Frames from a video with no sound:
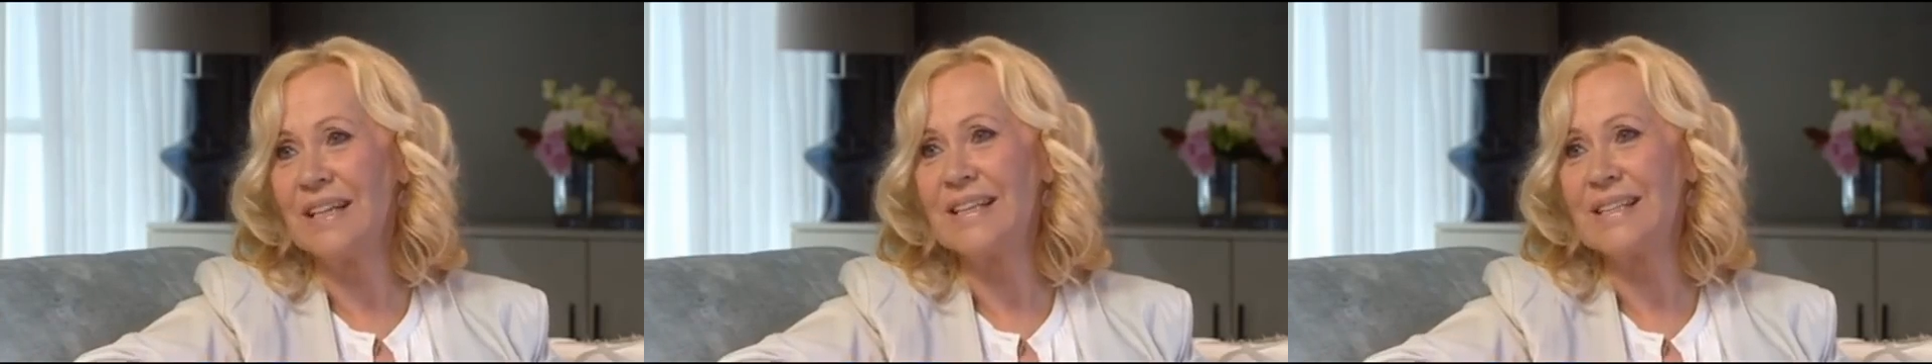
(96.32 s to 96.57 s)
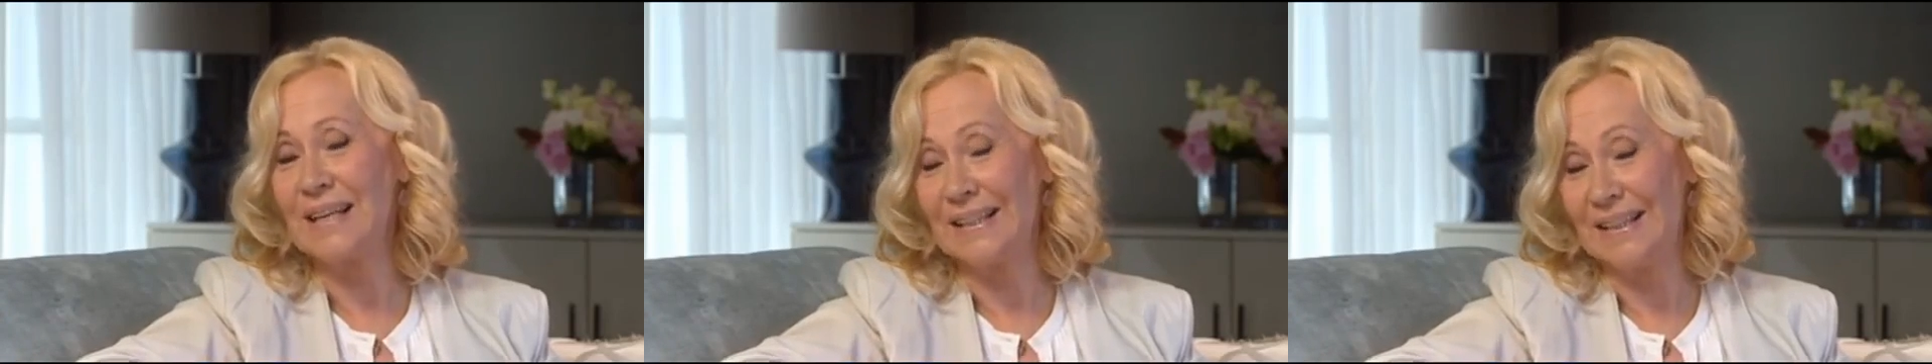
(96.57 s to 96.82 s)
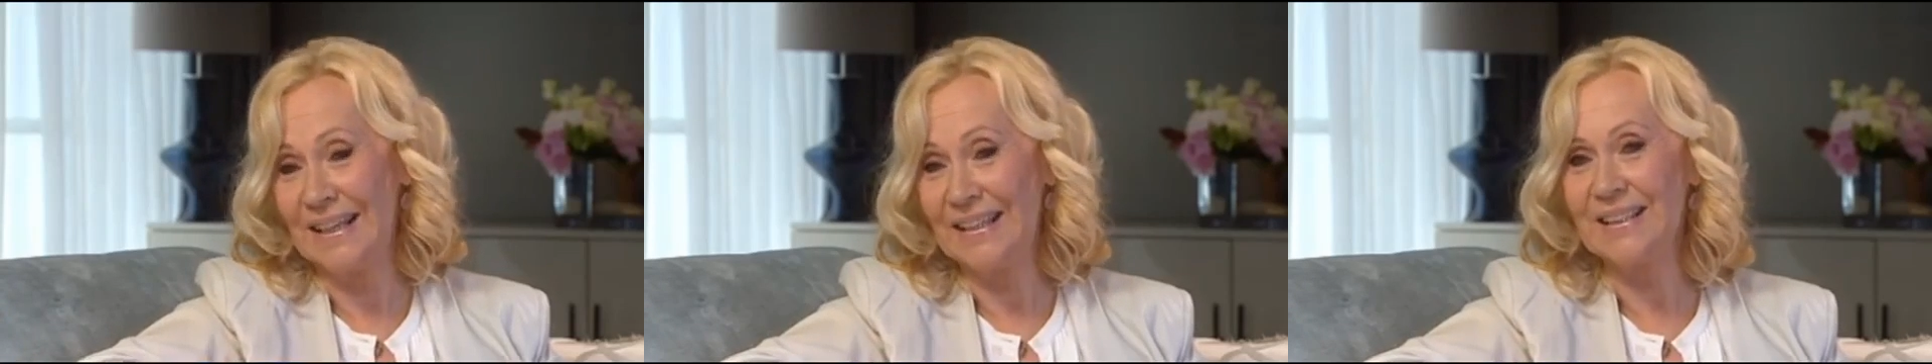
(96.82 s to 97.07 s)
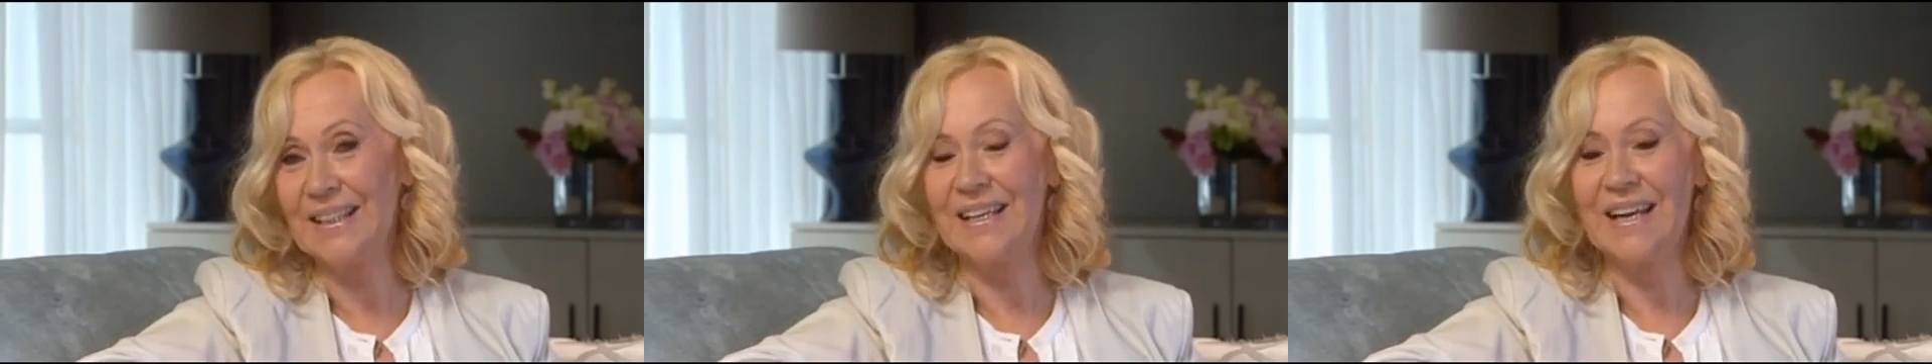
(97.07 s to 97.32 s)
It's
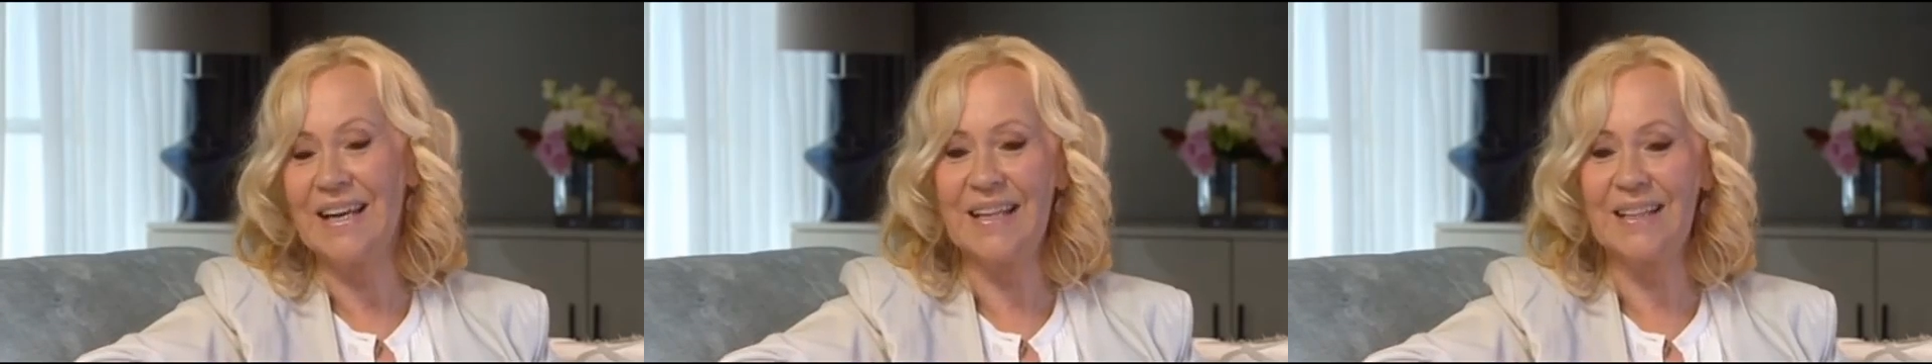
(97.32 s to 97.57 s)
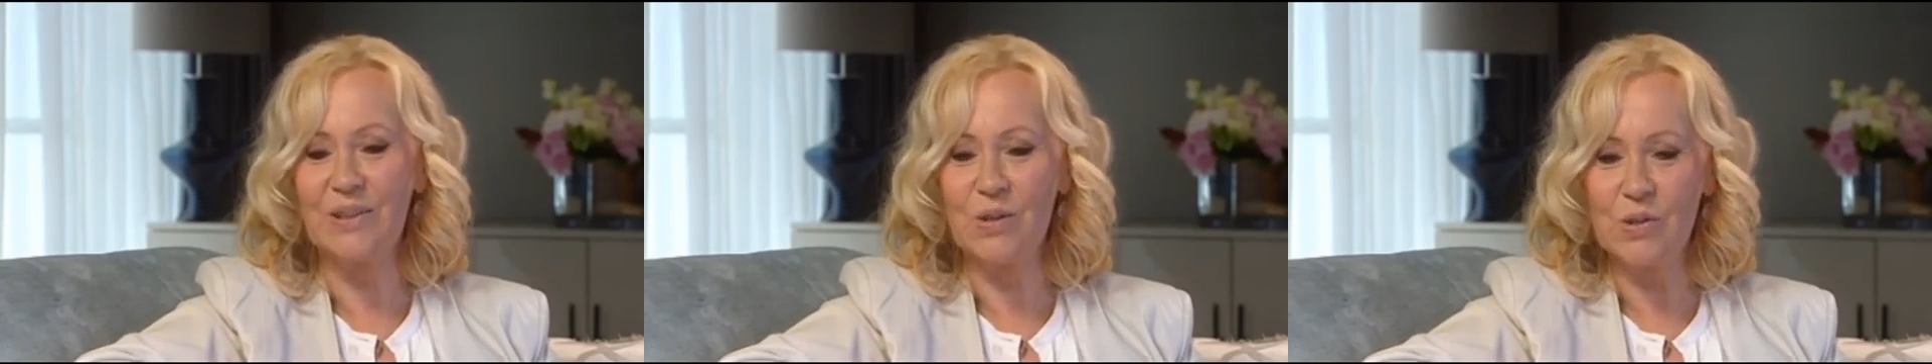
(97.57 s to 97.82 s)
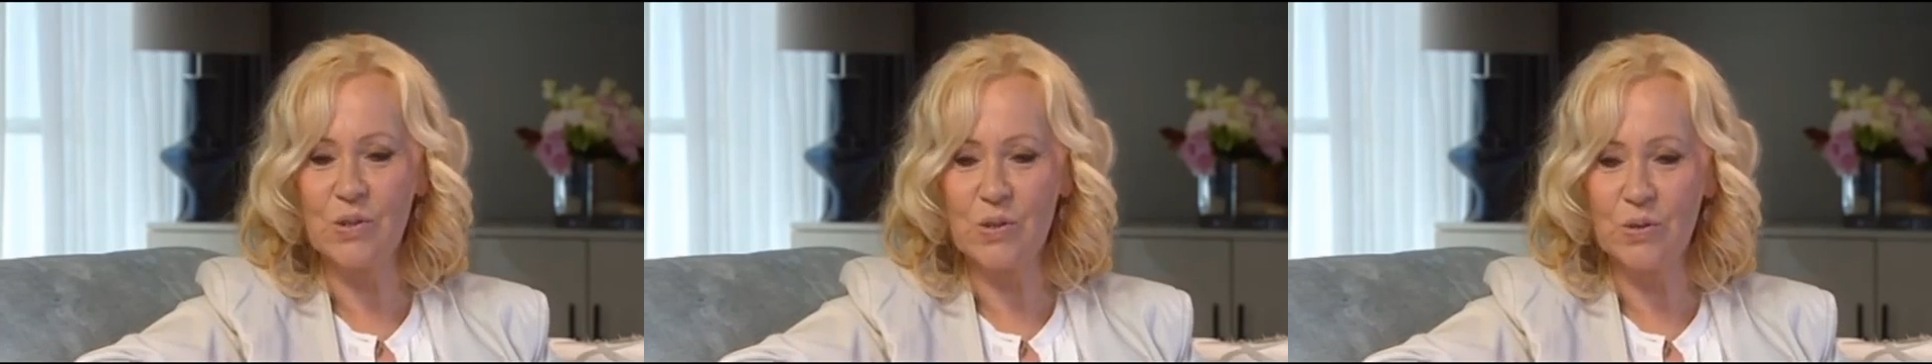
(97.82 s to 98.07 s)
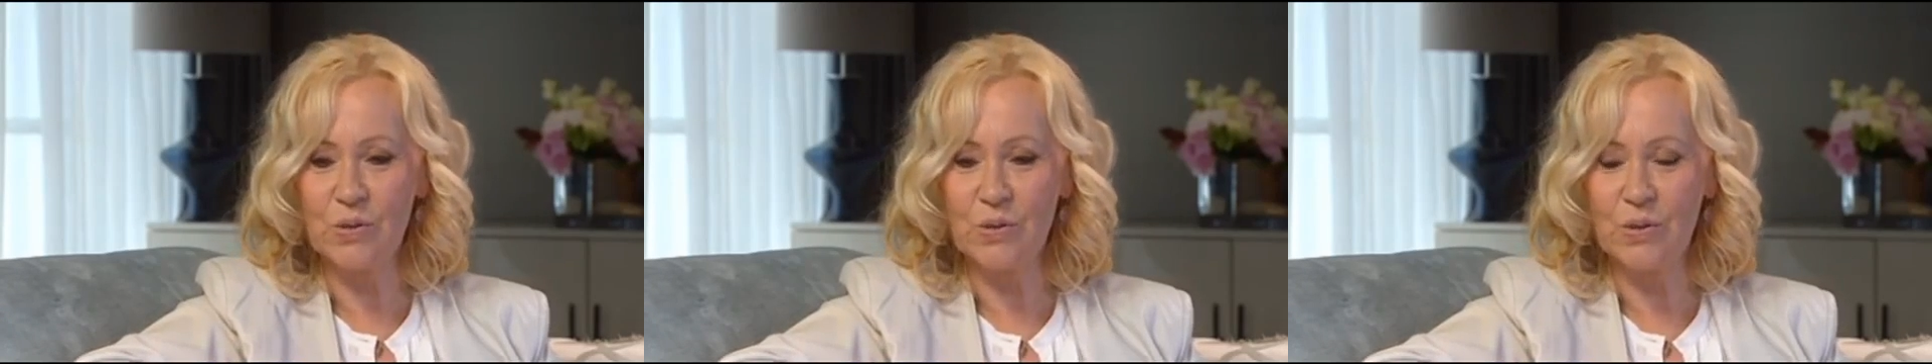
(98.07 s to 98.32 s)
Agnetha, and
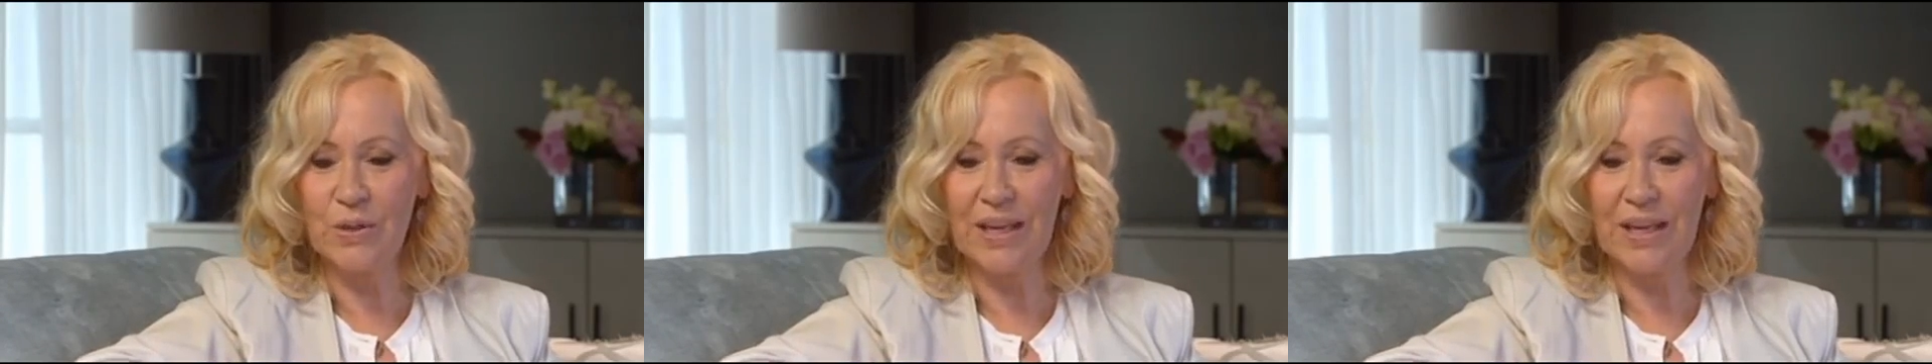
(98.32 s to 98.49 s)
also you